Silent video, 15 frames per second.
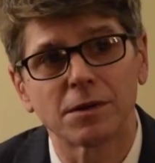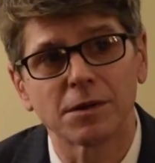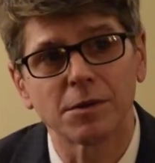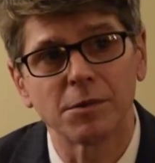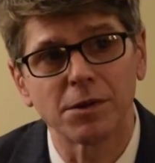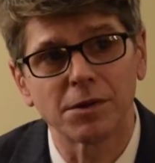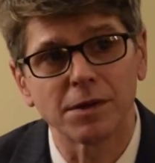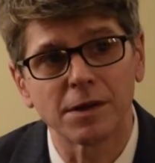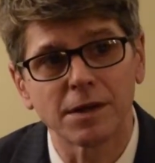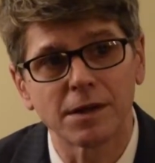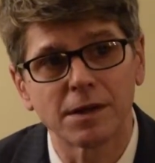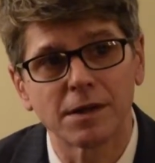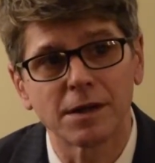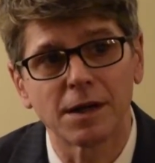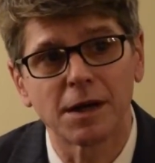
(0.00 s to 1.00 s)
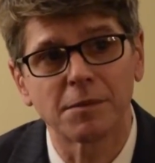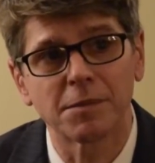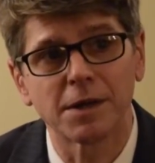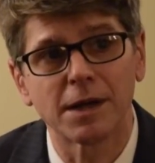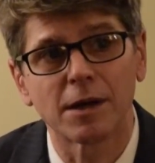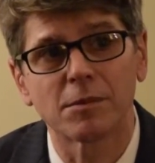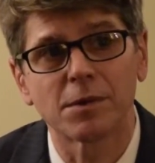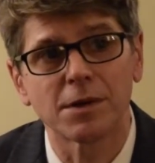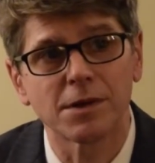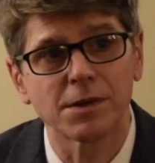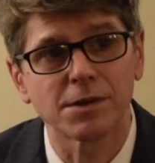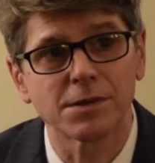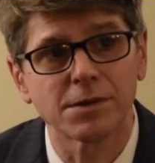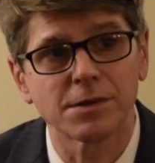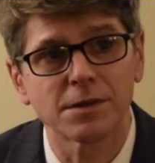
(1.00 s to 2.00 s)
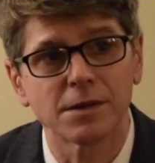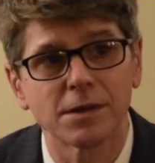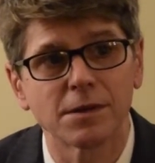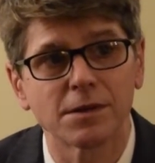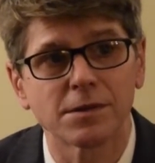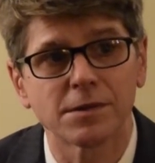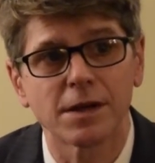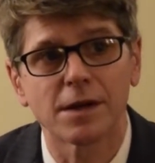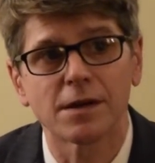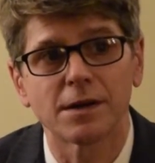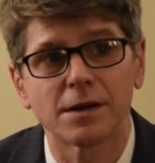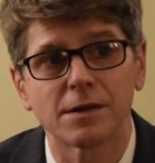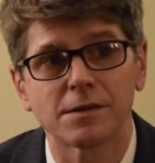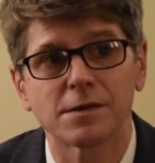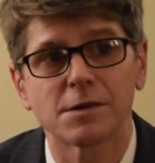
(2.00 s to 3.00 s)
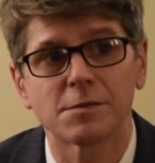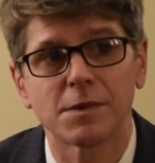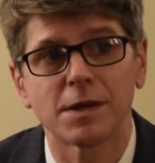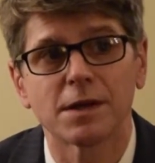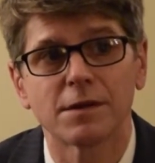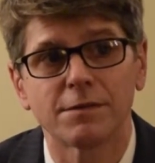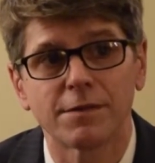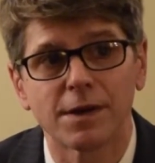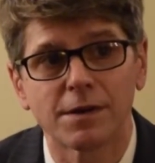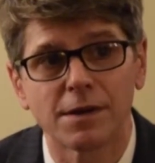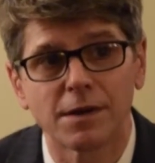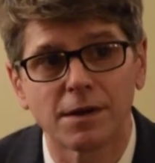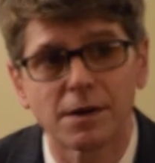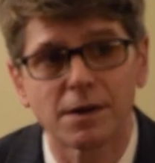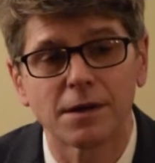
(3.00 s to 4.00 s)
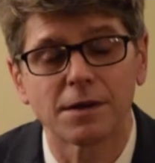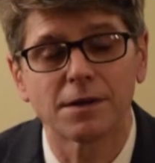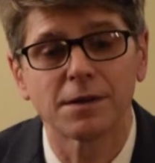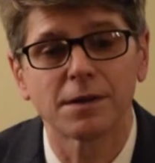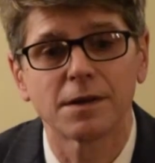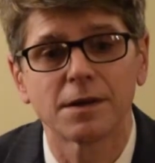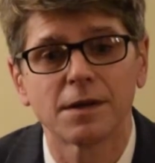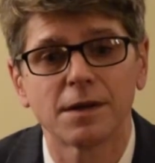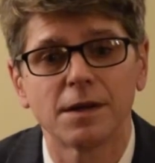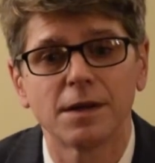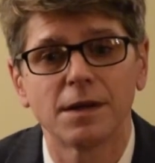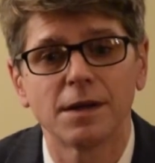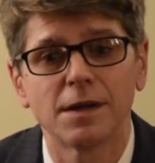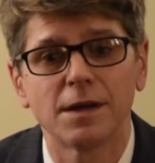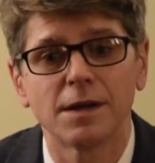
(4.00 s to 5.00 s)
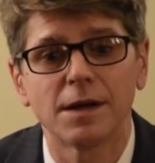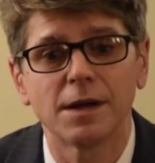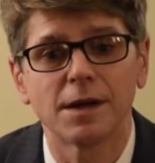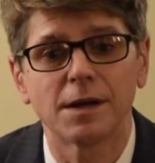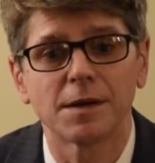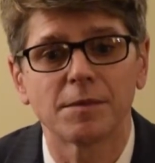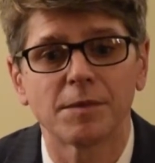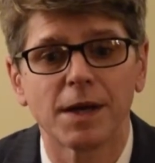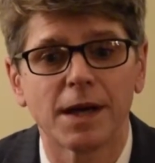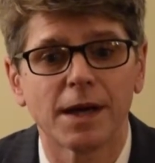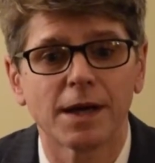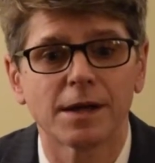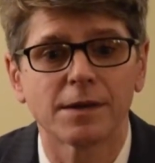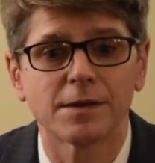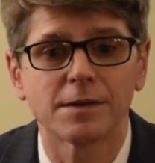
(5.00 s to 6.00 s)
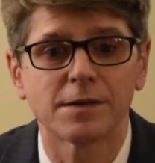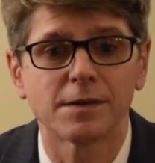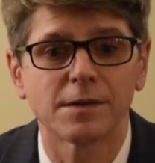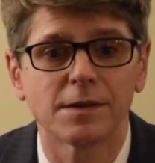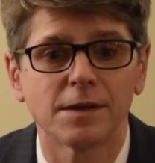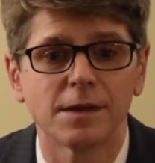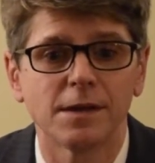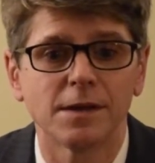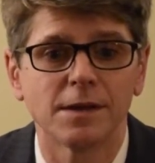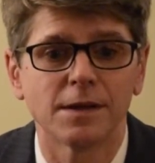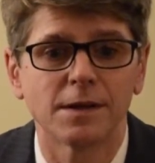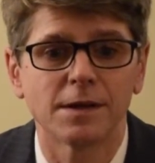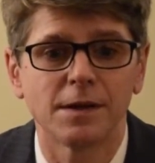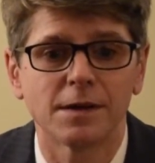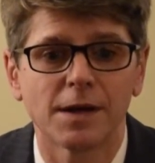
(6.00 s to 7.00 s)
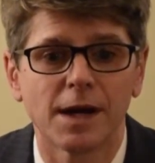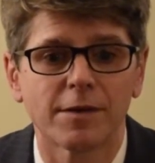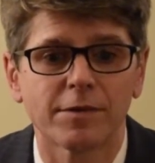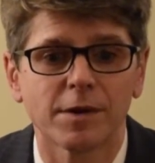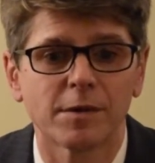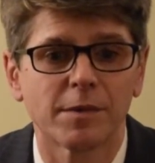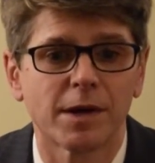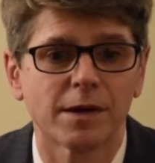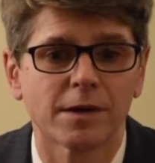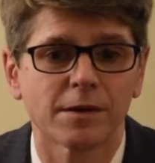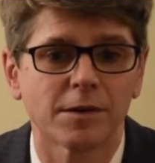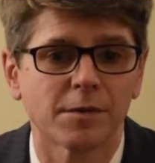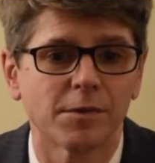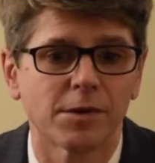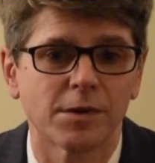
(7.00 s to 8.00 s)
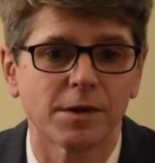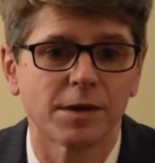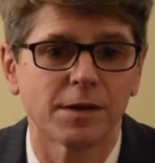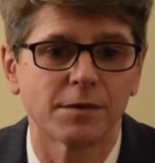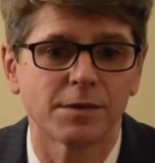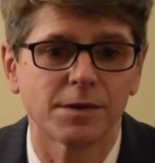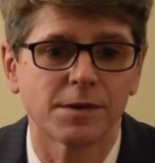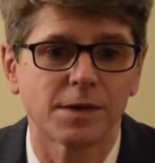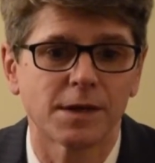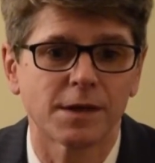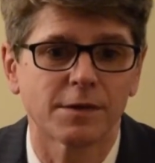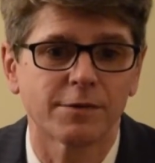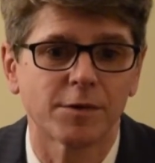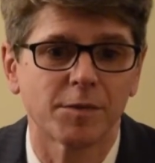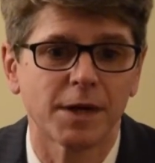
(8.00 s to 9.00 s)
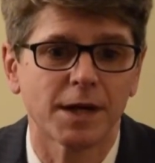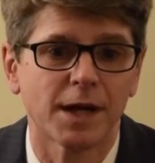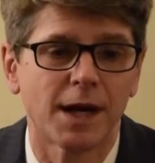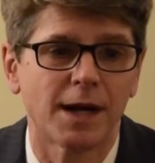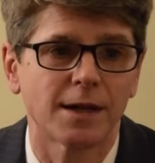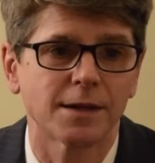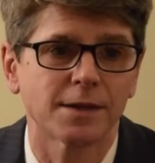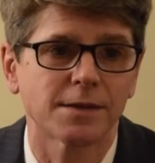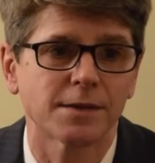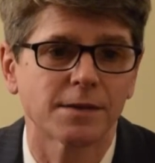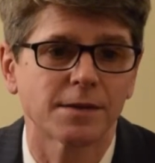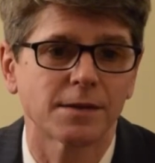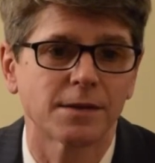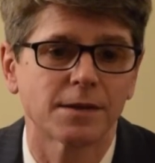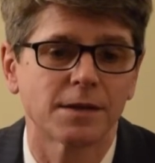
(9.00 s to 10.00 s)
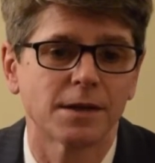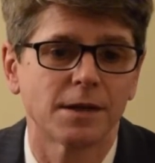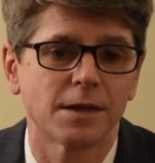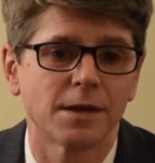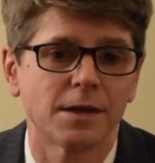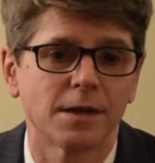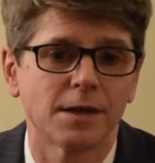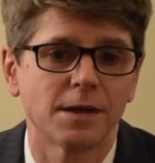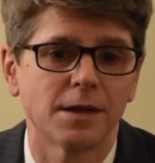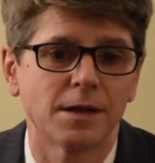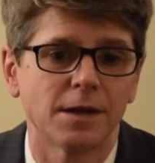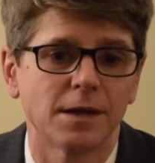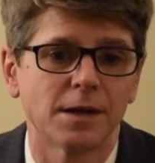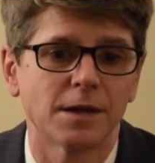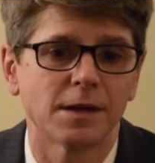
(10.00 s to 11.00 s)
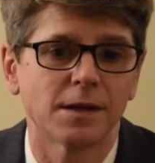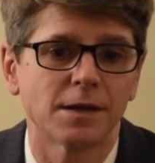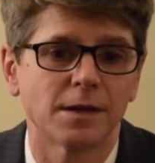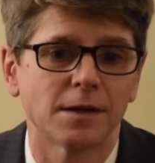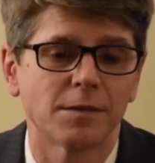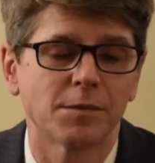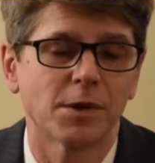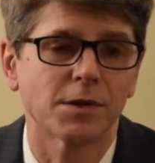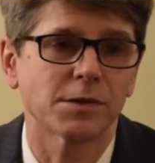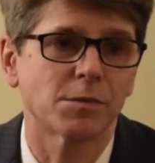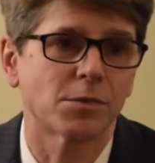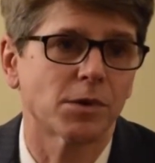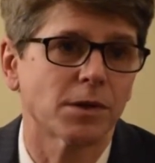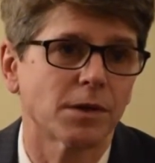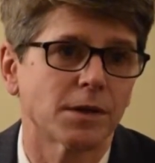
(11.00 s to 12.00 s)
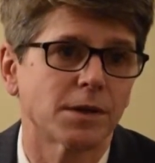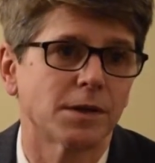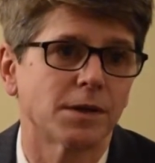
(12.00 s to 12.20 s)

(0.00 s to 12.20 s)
community up in Elmhurst, in those areas, has been hit very hard. And the African American community we're seeing from like Hollis and parts of Brooklyn